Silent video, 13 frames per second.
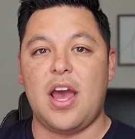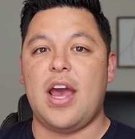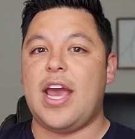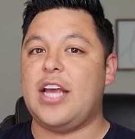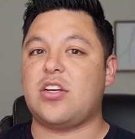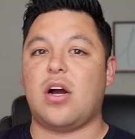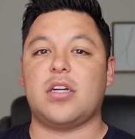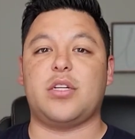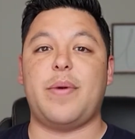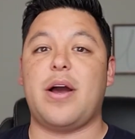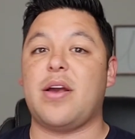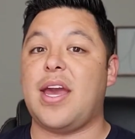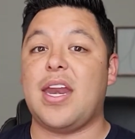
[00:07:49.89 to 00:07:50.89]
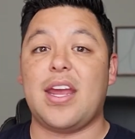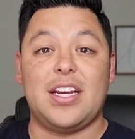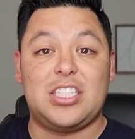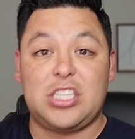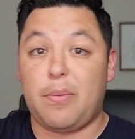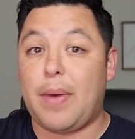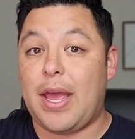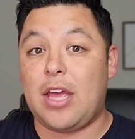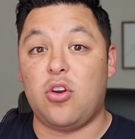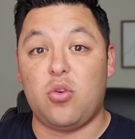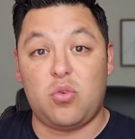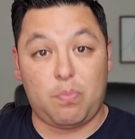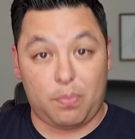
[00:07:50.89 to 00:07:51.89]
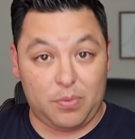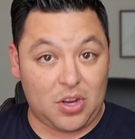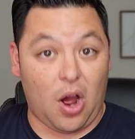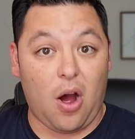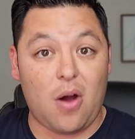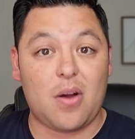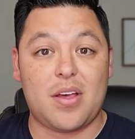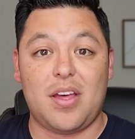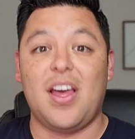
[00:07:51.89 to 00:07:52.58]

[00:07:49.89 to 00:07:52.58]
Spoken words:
He talked about getting a Shiba Inu dog